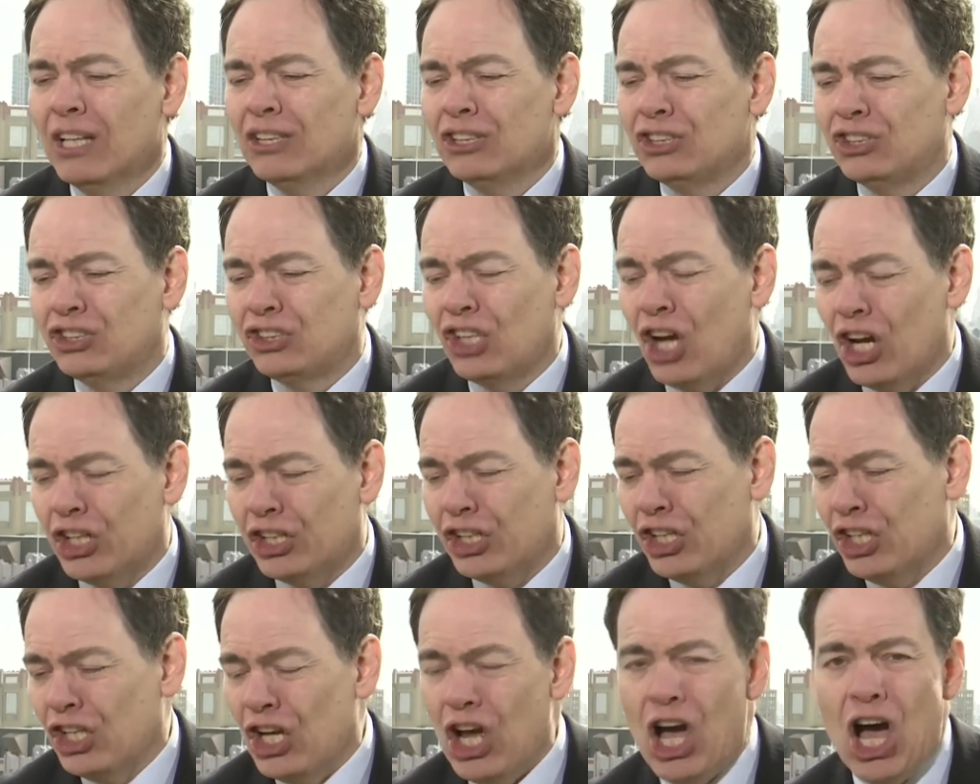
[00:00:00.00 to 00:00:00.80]

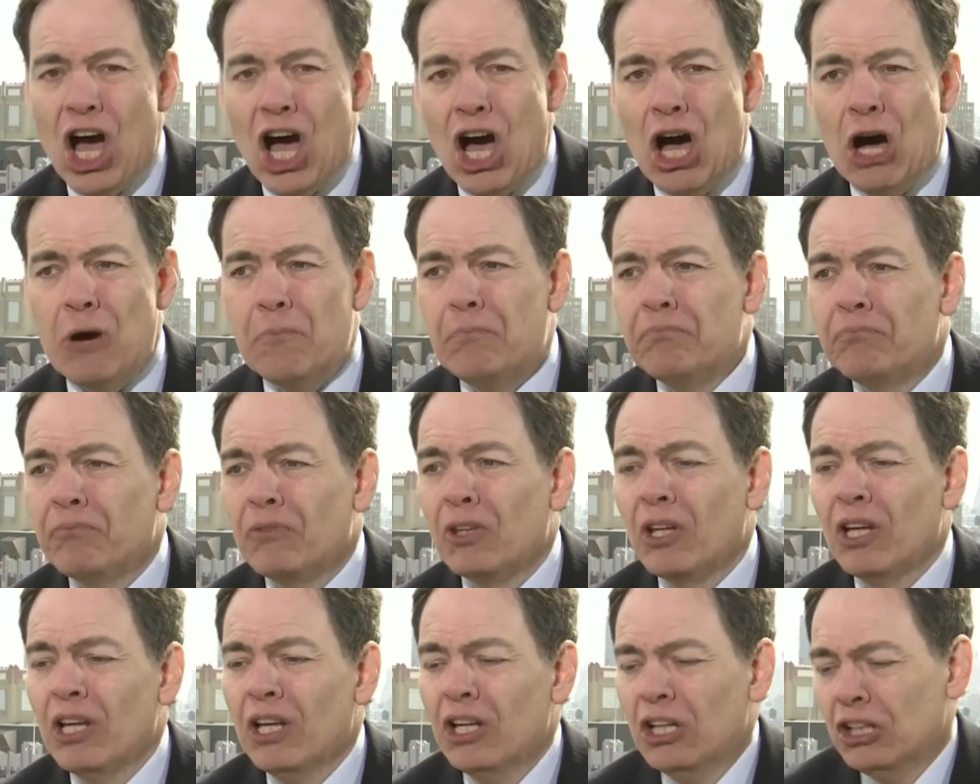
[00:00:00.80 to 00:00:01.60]
Suck it up!
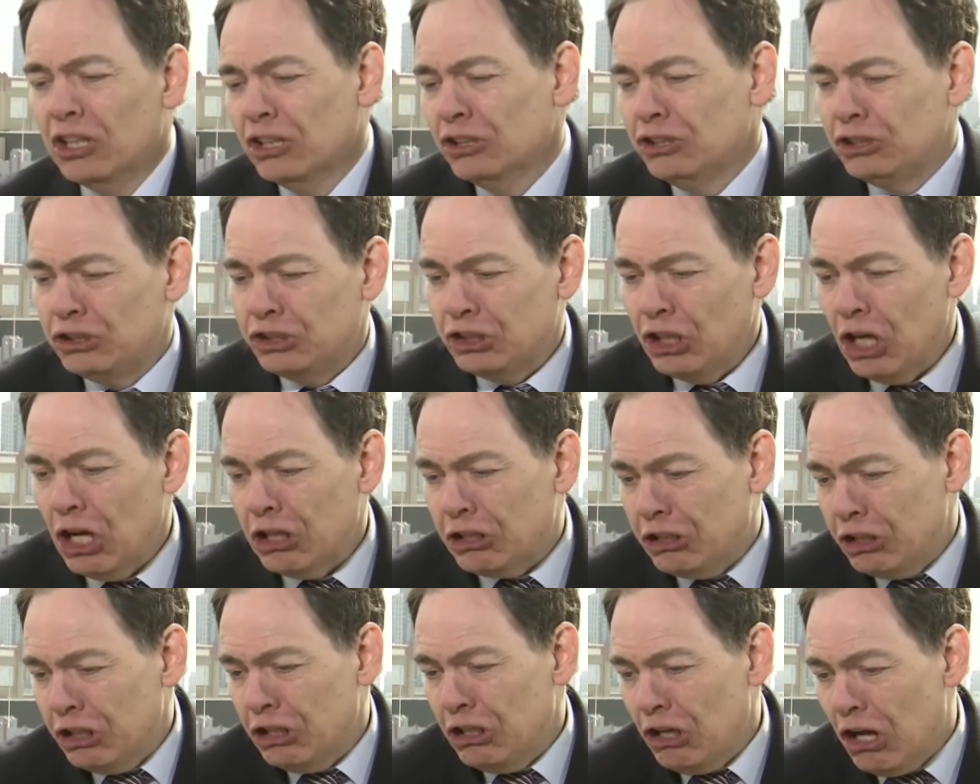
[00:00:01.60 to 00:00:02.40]

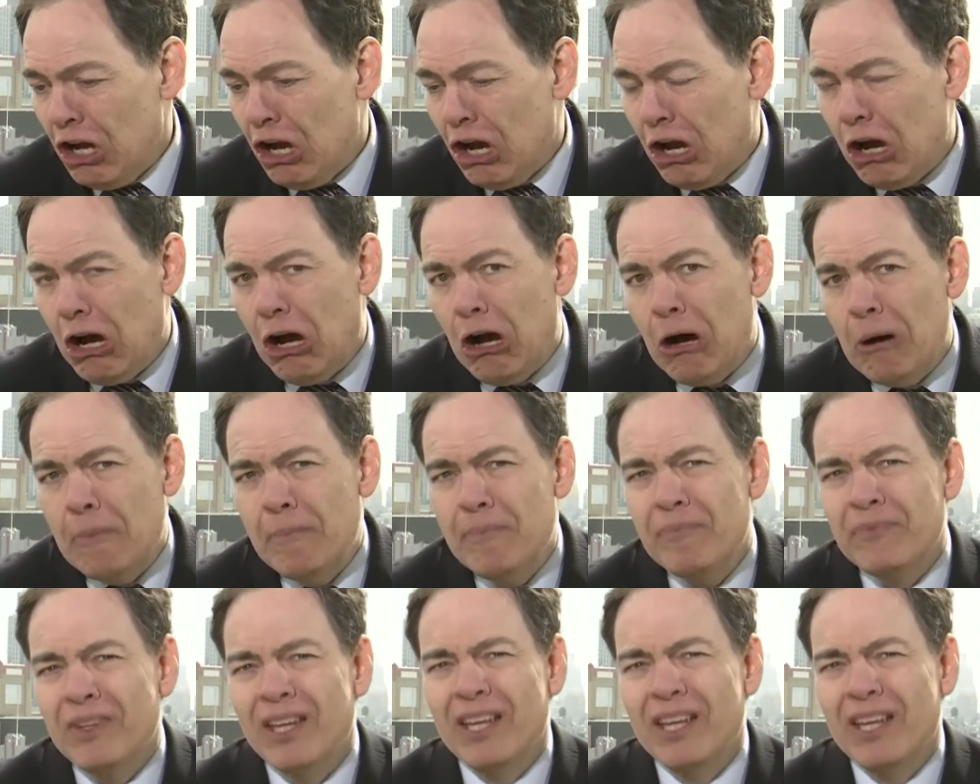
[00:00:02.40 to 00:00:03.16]
Suck it up!